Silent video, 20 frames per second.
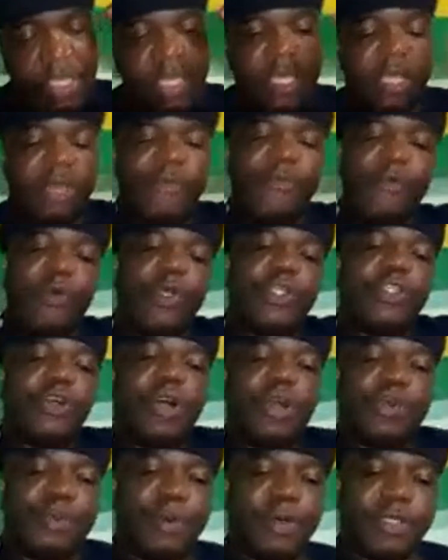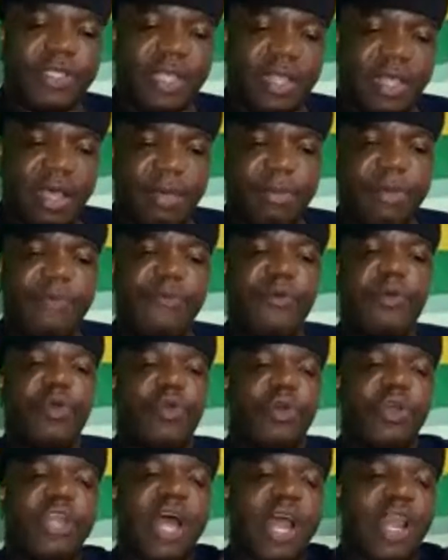If we don't post them, if you
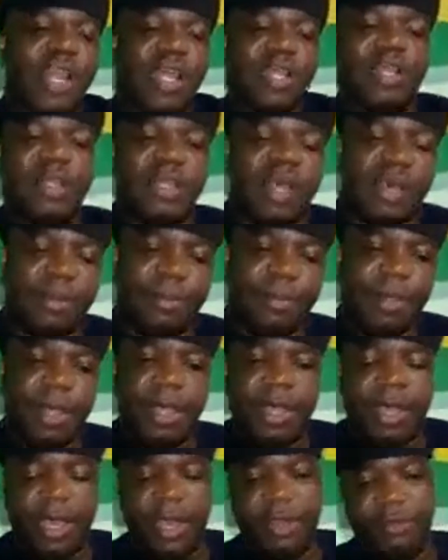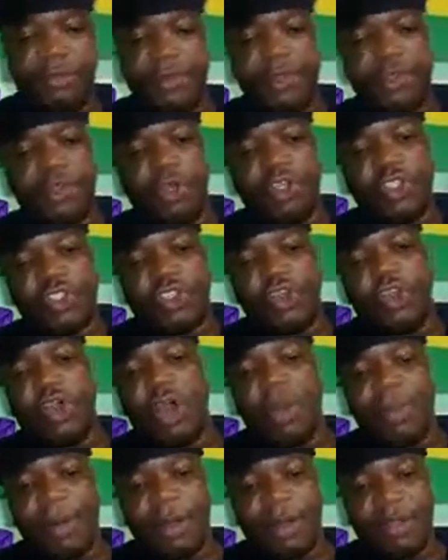don't alert them, and if you don't talk
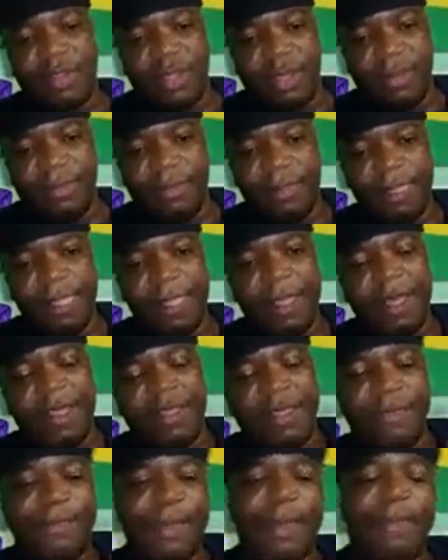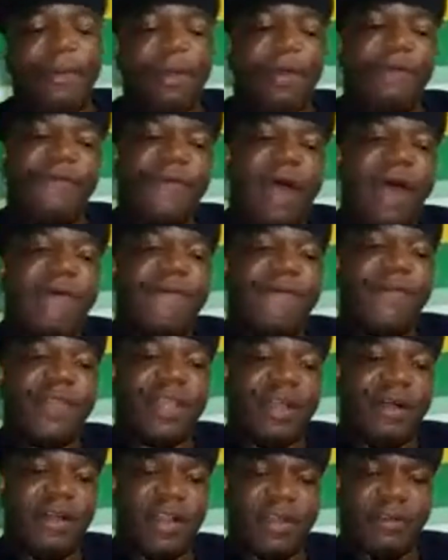about them, the people of
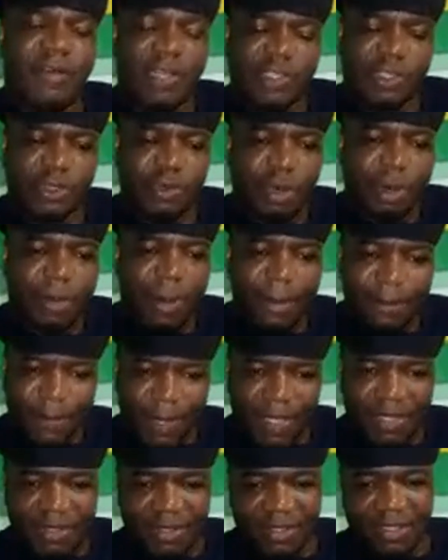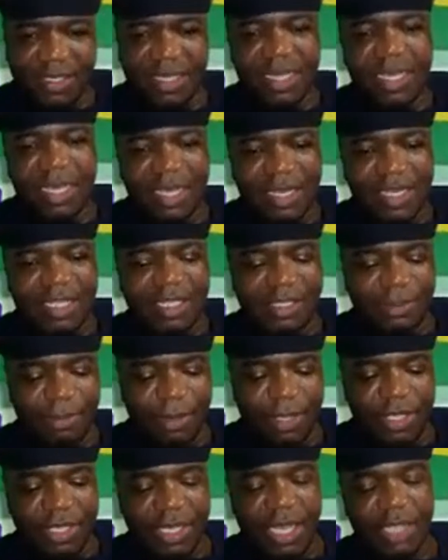Africa vanenge vachiitwa mapenzi
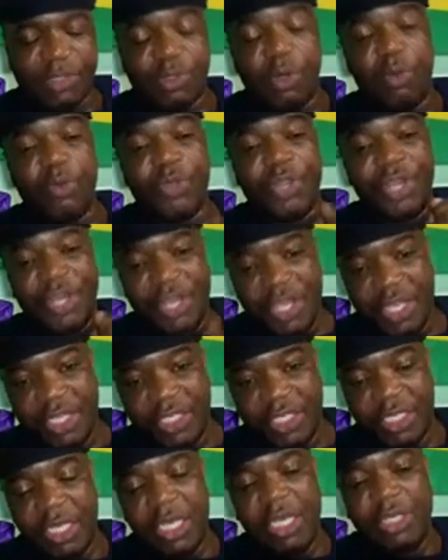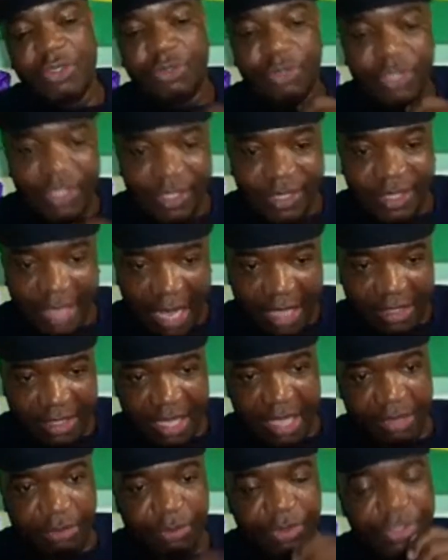nedzimwe nyika. So we need to discuss
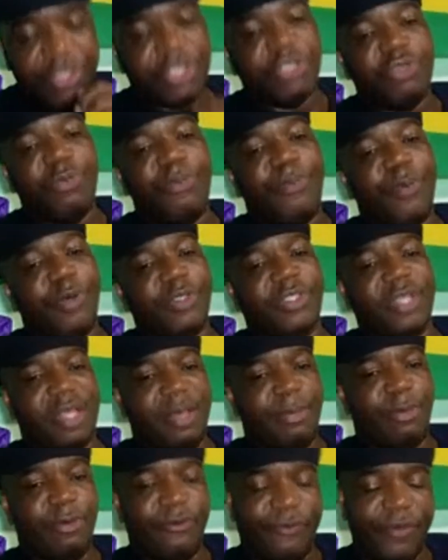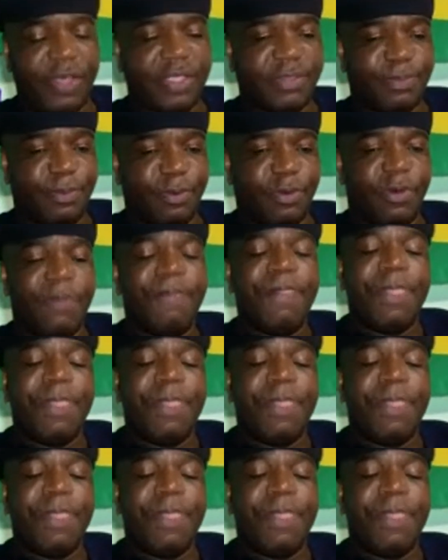that. We need to post them on Facebook.